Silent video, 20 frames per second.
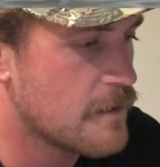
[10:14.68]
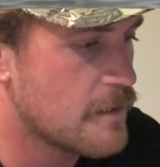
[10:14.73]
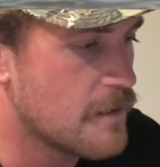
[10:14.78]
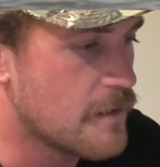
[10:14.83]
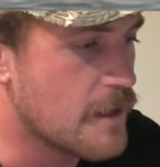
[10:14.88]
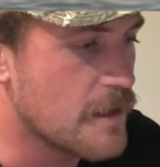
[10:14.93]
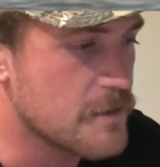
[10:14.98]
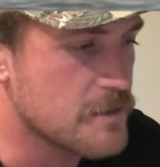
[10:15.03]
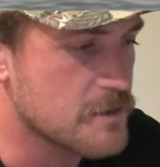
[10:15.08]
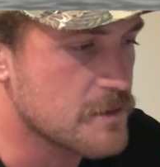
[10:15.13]

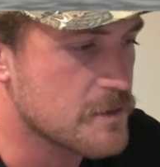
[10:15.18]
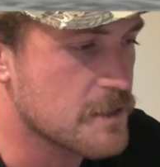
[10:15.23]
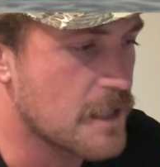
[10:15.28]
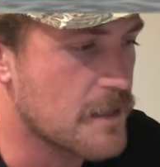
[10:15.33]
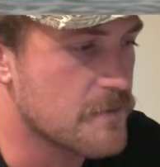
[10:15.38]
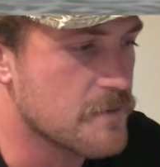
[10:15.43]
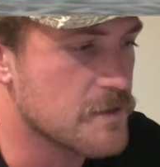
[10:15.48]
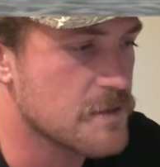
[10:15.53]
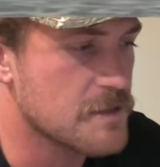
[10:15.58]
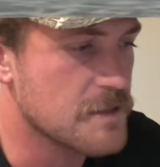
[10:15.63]
that was just kind
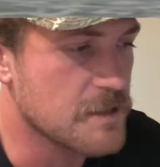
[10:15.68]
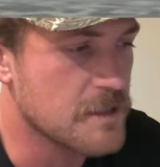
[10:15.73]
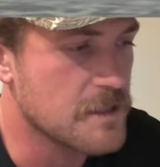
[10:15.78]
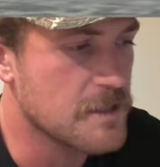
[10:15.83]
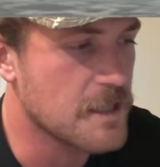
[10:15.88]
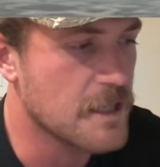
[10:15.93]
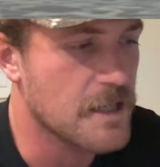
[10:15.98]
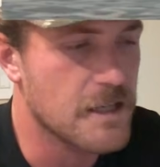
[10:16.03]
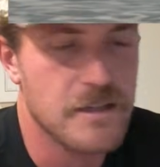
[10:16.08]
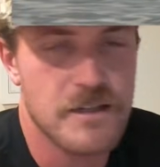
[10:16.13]
of a silly
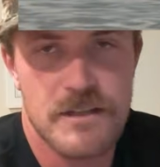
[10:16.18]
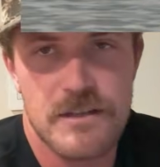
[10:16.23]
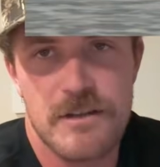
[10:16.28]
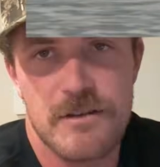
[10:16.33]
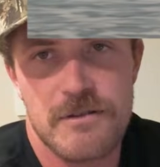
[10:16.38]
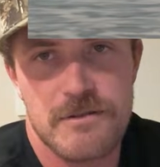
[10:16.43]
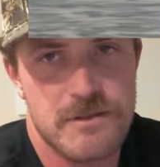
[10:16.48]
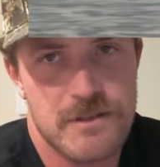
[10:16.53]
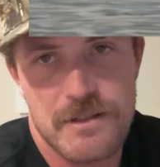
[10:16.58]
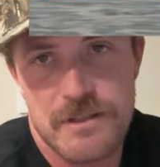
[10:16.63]
thing. I didn't
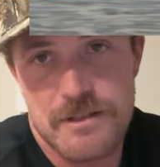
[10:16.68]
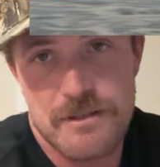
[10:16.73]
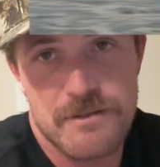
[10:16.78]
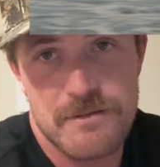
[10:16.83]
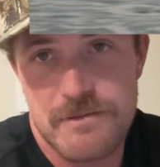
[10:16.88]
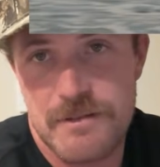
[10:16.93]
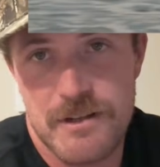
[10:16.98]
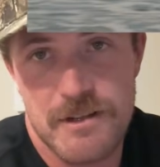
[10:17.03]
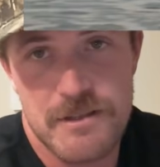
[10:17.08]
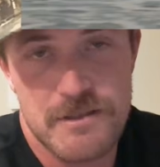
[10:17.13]
know what to do,
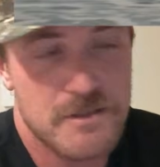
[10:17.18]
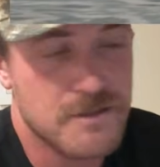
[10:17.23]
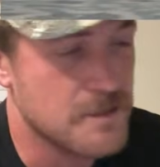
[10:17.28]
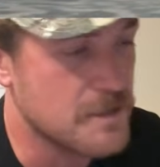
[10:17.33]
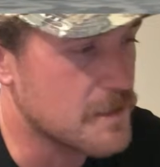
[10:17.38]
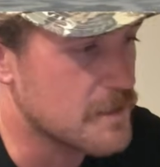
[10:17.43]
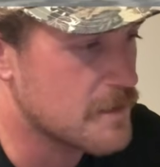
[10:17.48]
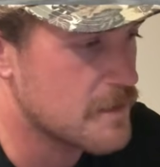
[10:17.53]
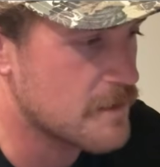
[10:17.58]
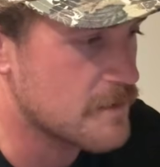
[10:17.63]

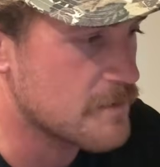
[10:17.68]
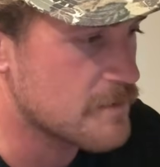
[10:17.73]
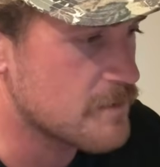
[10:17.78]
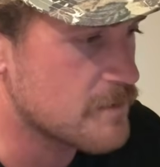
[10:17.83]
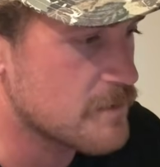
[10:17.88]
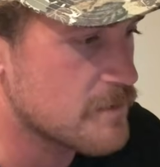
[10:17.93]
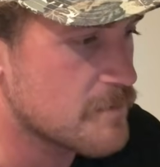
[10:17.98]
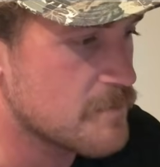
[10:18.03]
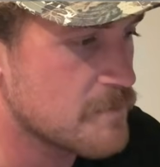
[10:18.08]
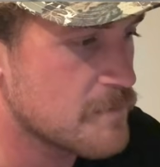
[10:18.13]
honestly. I was
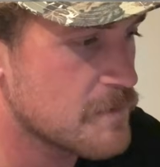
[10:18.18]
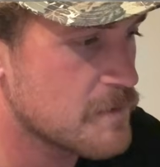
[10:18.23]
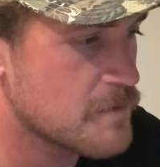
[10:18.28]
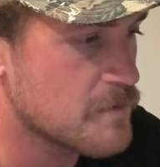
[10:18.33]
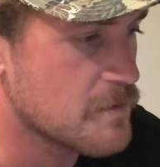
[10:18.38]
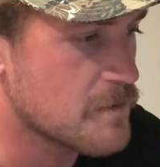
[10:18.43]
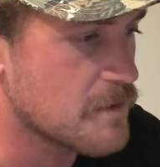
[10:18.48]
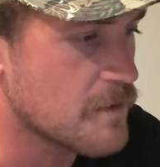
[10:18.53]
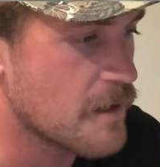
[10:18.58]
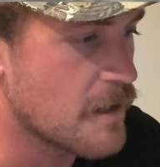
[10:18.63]
just
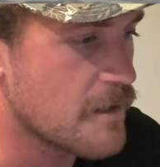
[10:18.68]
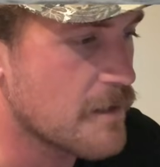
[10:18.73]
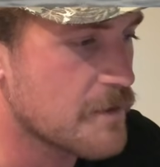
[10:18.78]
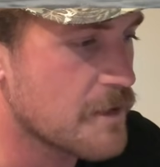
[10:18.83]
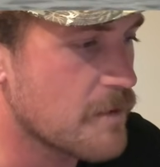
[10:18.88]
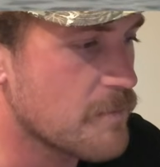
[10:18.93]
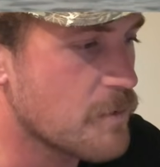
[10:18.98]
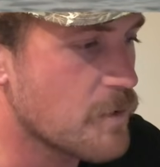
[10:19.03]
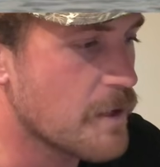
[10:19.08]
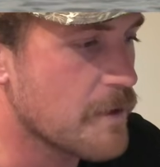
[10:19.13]
screwing around at
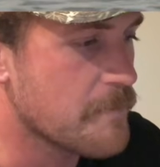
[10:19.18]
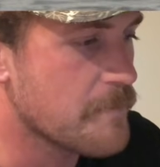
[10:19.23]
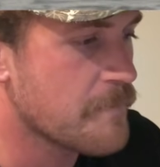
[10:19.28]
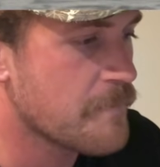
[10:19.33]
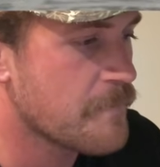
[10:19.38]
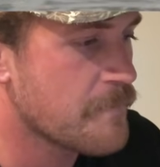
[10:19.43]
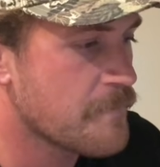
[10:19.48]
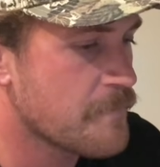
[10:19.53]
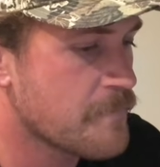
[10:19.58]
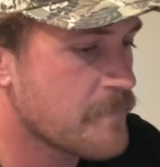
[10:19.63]
that point.
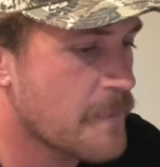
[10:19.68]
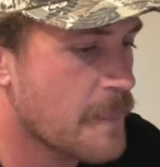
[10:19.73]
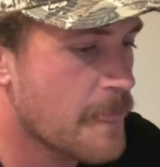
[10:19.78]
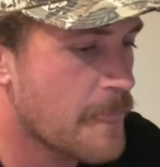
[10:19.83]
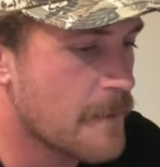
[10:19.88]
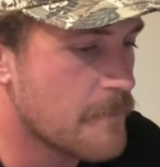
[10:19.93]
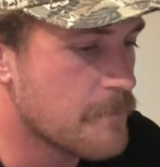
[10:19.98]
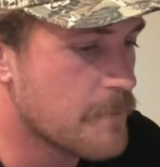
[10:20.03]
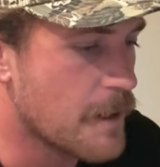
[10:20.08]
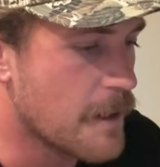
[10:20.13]

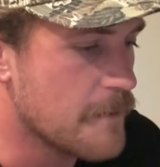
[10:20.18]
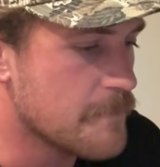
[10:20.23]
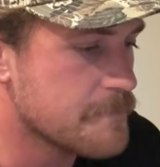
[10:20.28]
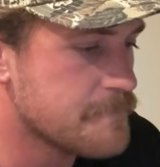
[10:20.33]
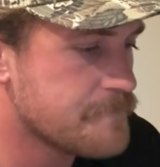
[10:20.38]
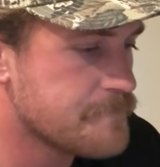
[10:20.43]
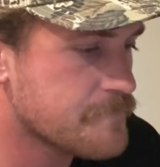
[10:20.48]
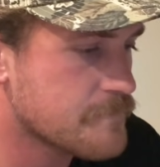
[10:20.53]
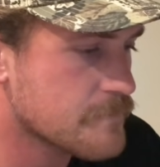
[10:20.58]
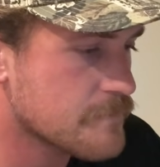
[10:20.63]
But